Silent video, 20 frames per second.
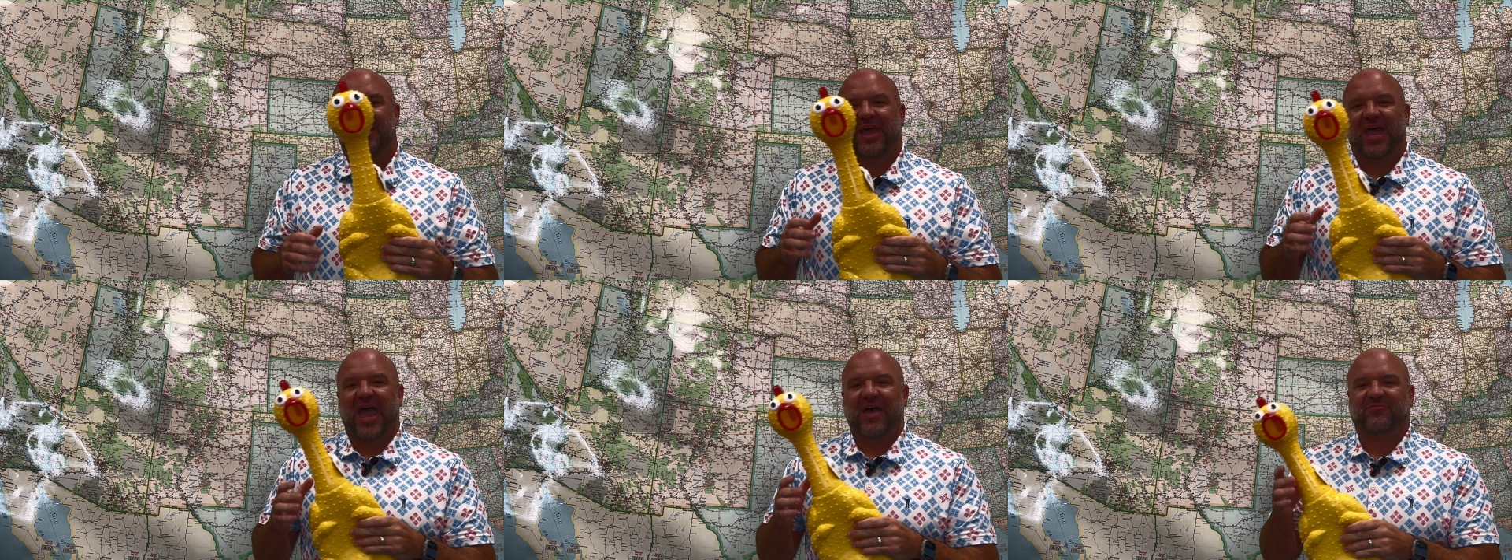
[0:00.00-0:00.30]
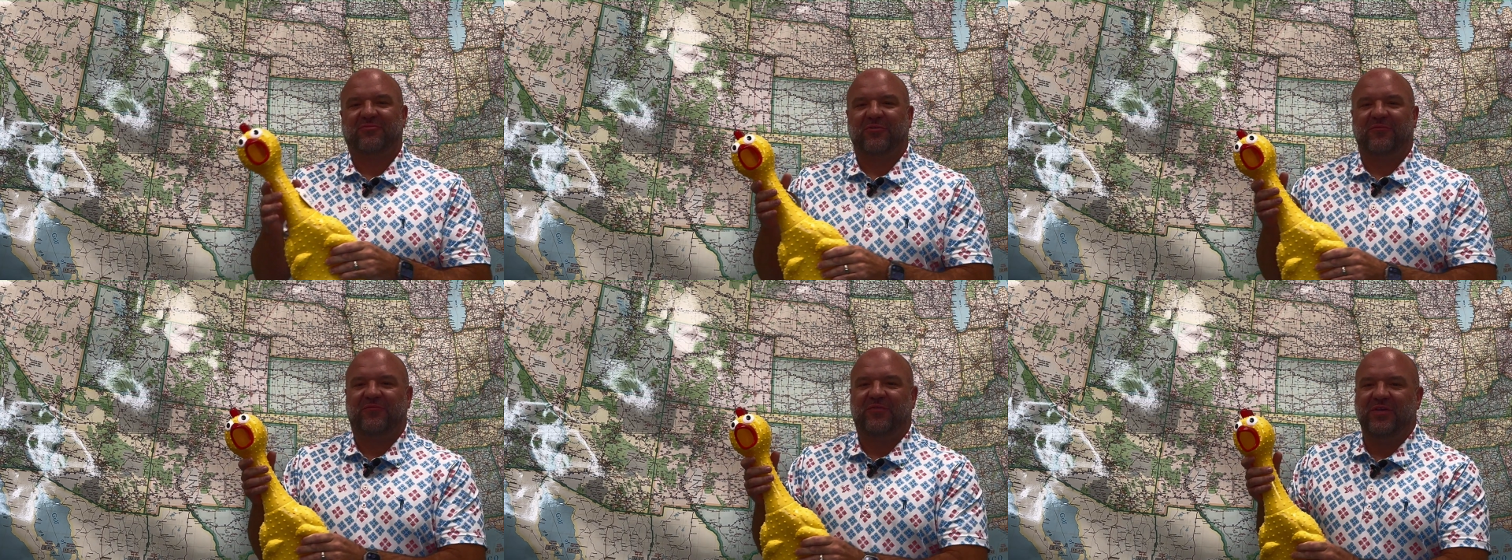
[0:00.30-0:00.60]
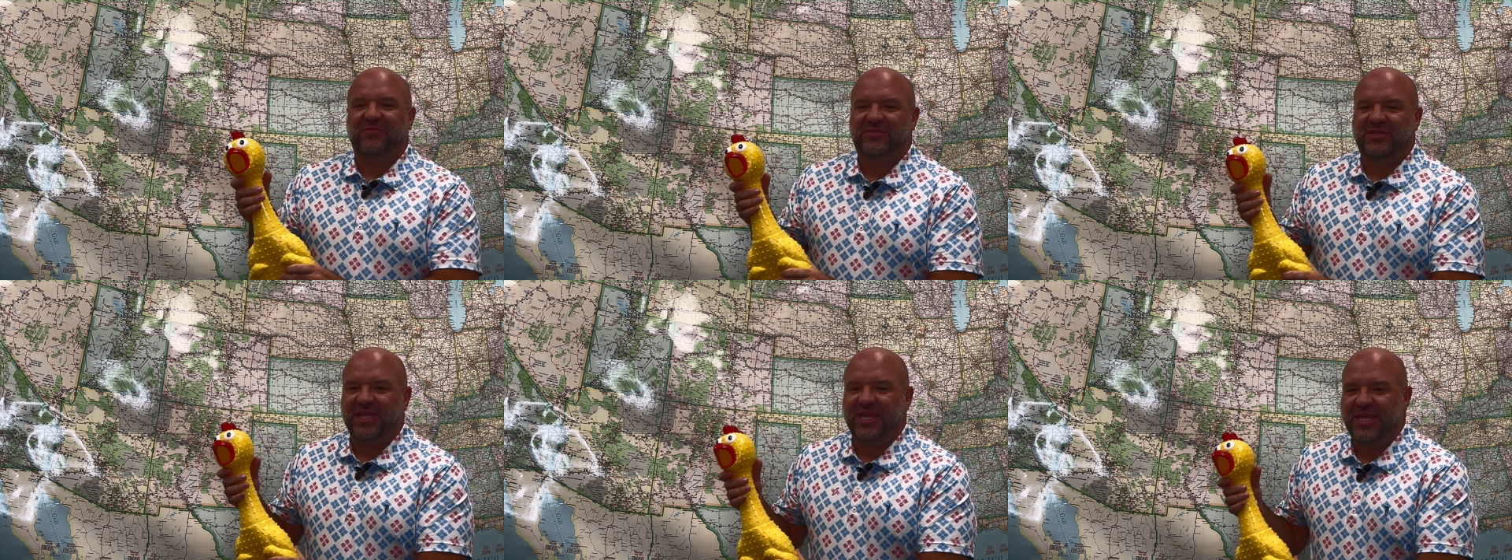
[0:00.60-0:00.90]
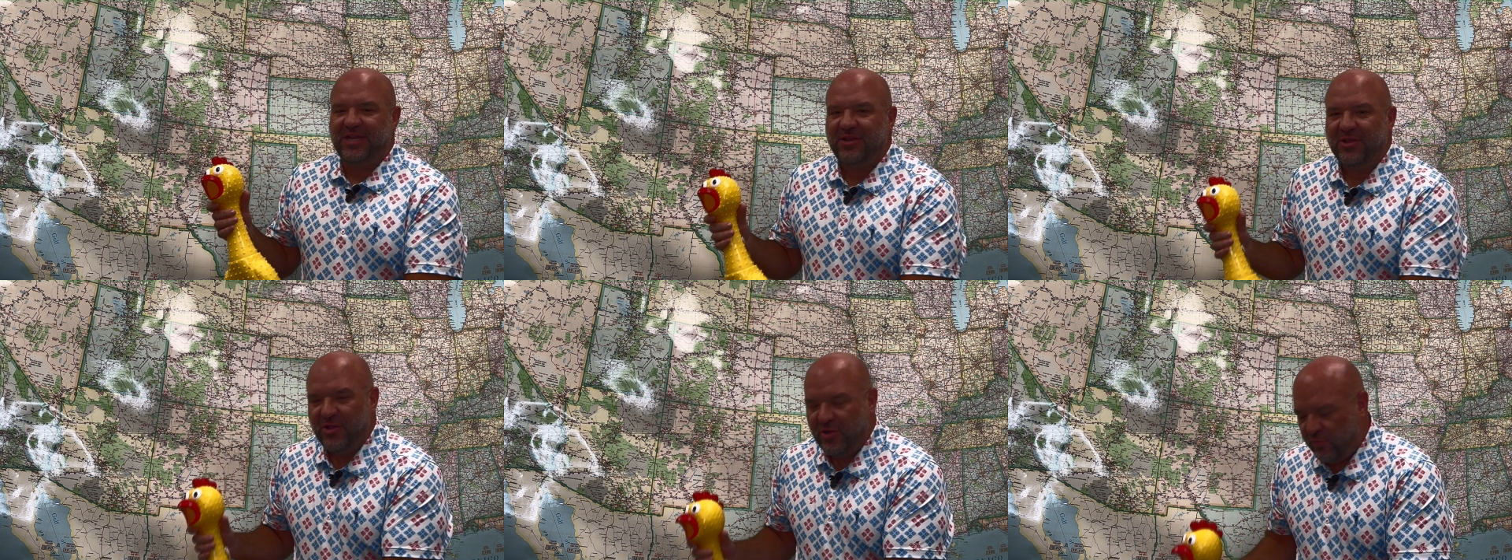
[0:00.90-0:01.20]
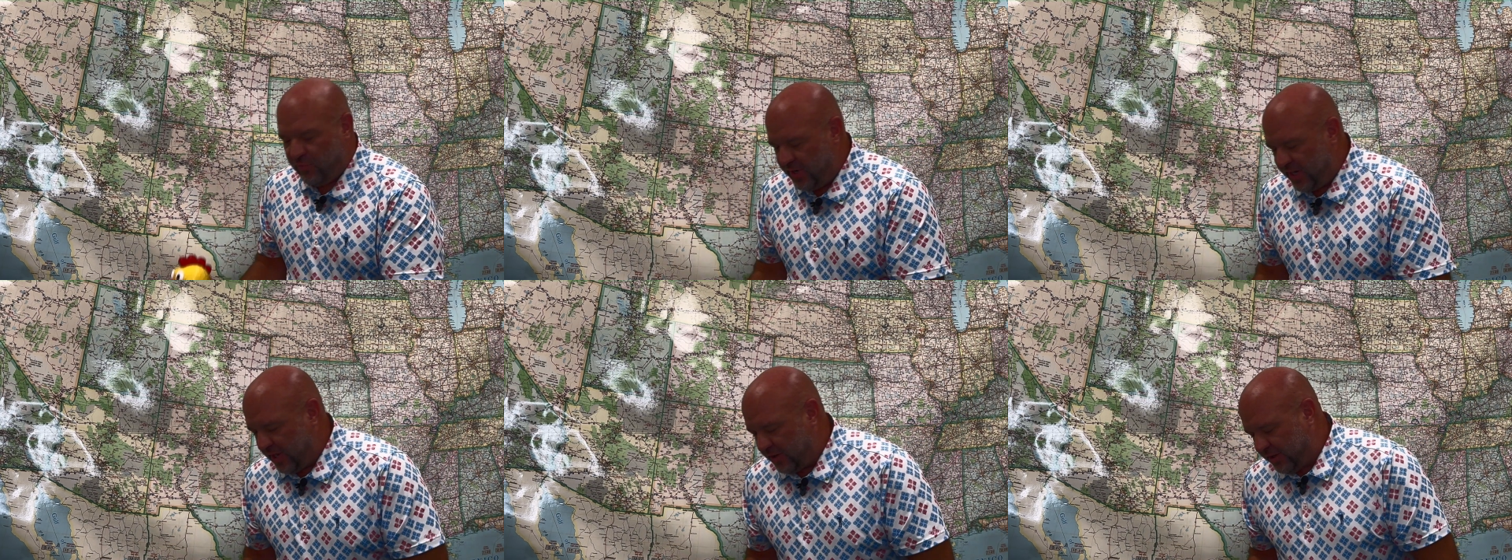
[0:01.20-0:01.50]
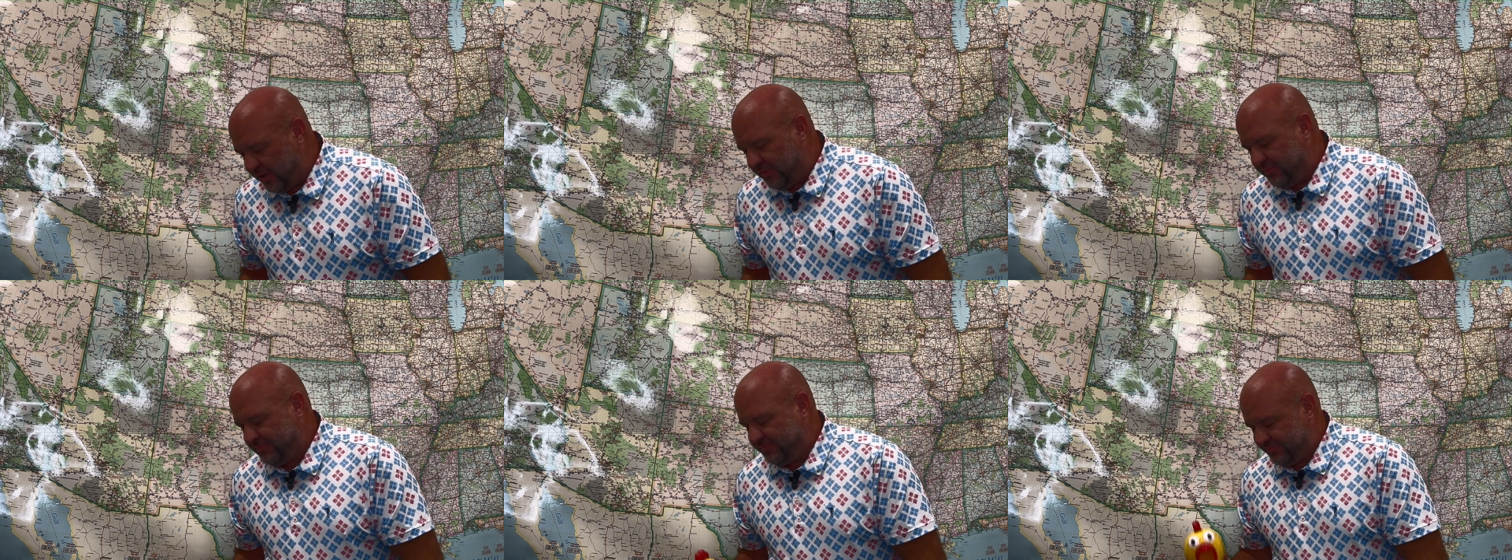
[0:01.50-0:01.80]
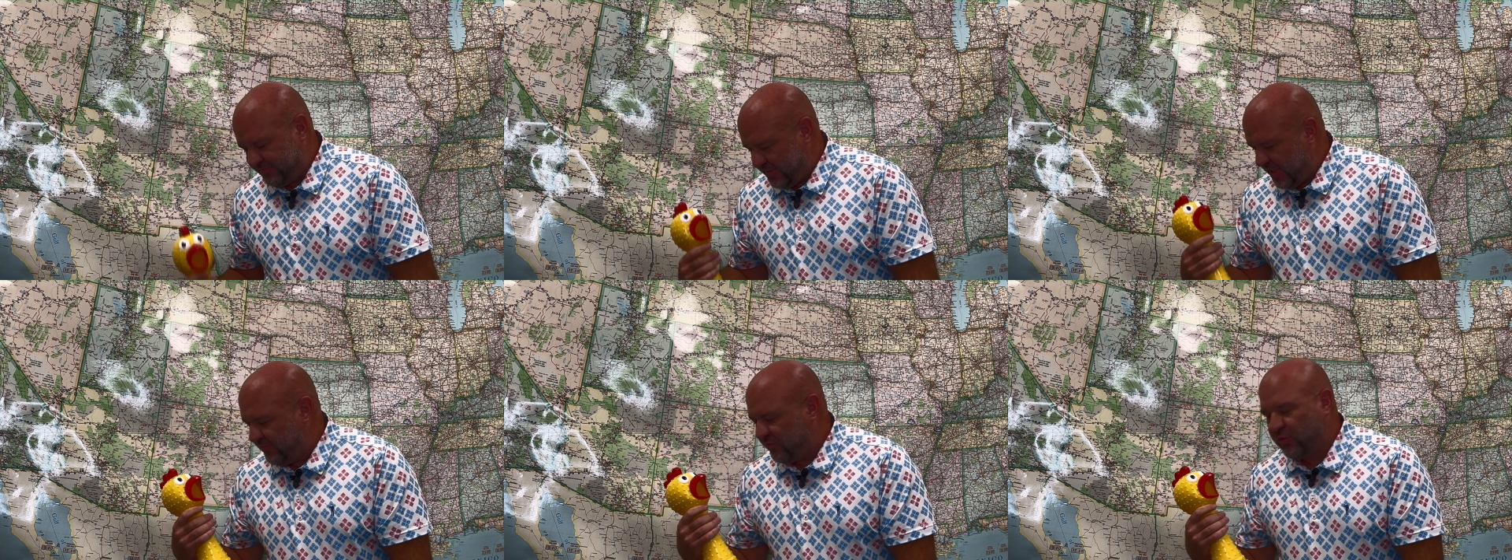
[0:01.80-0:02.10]
After 15, we got a.
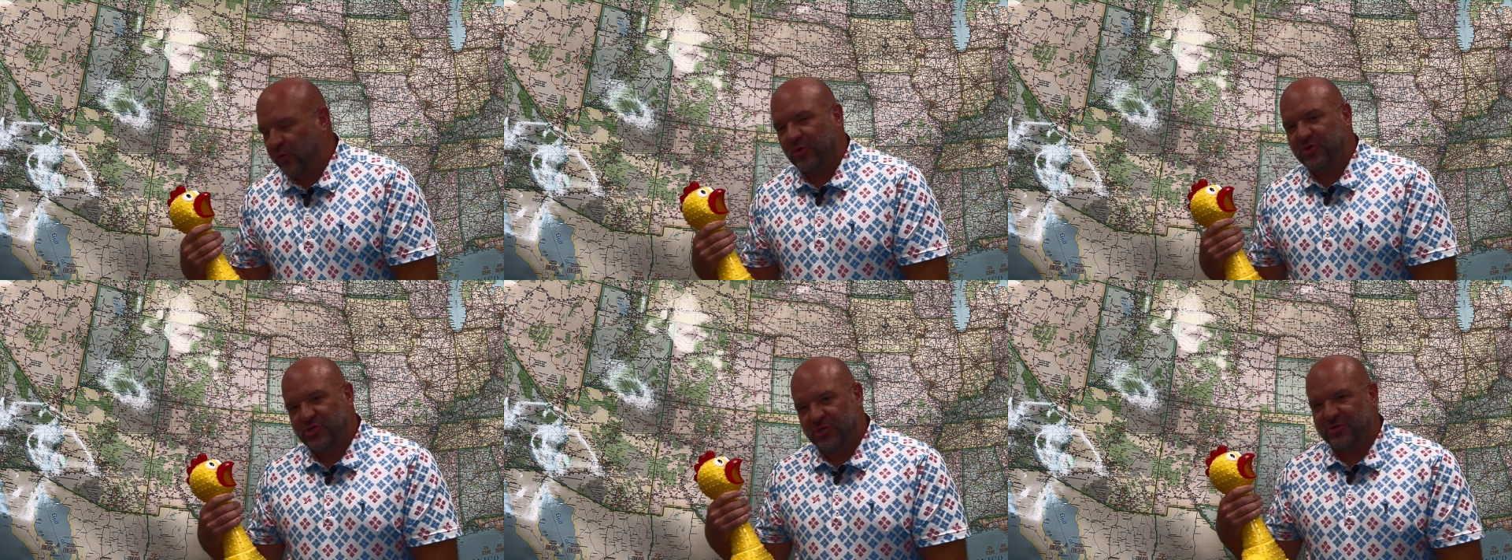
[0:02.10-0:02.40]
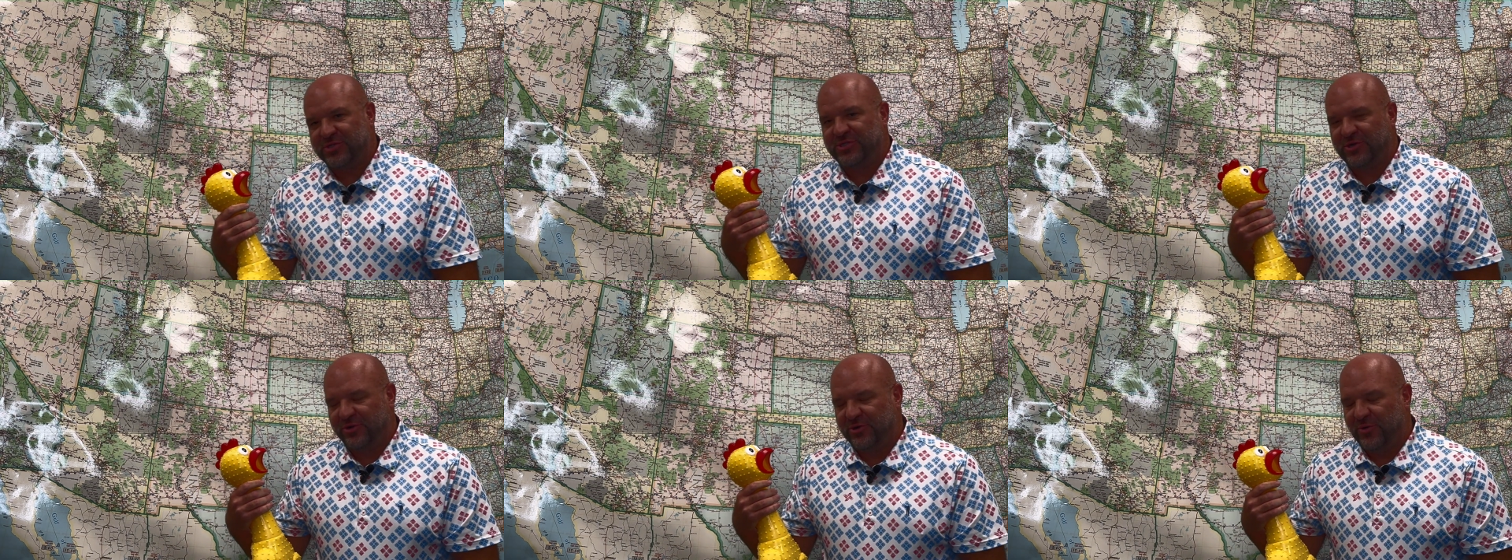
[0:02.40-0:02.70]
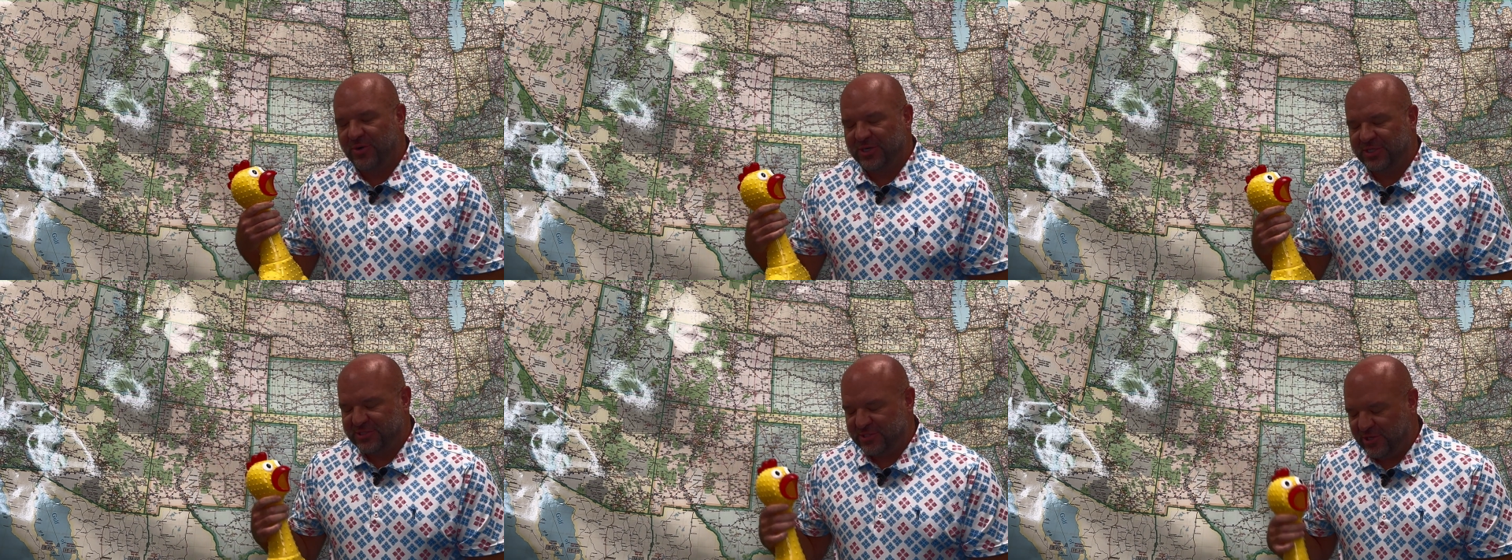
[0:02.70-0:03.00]
of course, you're still going to